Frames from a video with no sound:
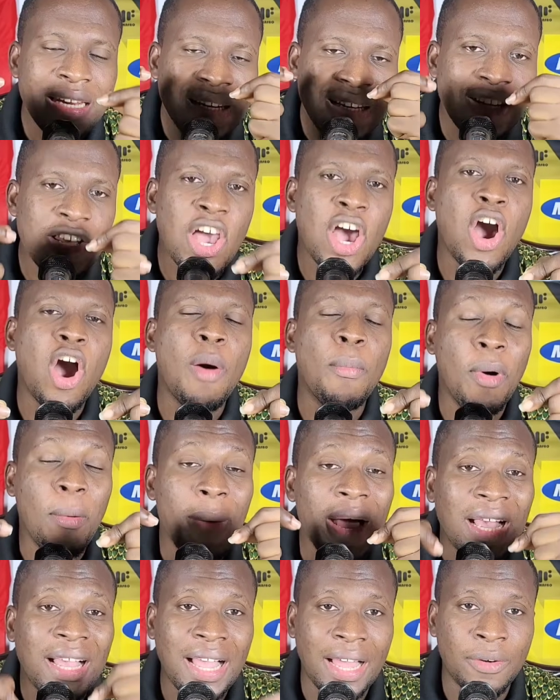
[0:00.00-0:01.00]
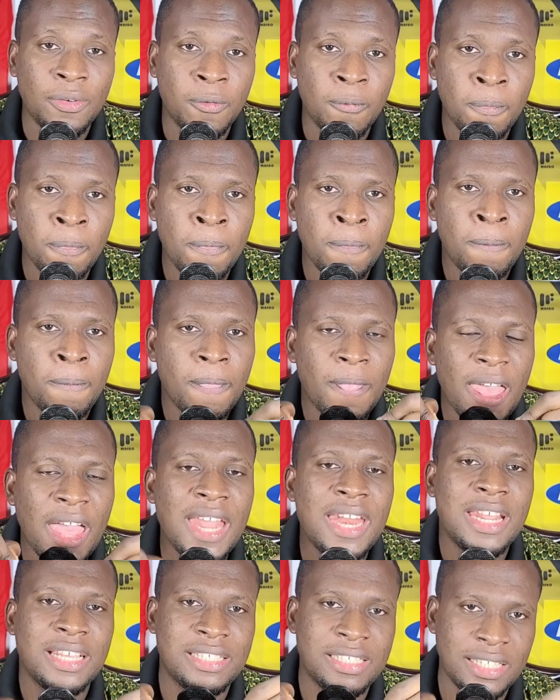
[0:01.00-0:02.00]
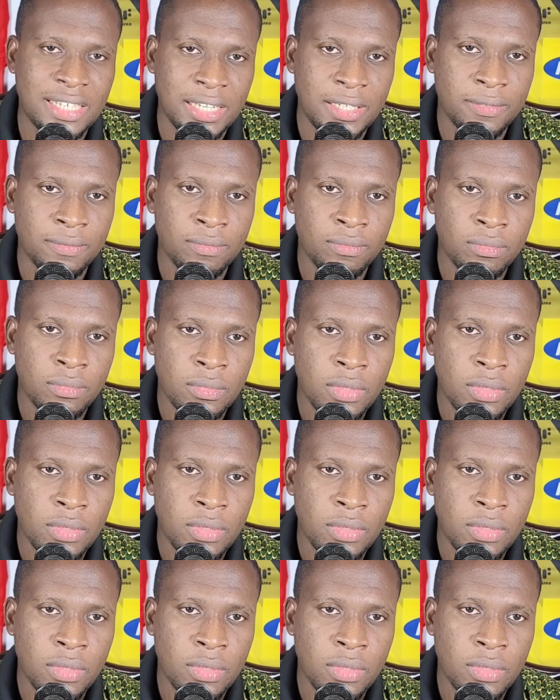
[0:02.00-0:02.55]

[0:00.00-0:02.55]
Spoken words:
Dear Omobeka no ene chere.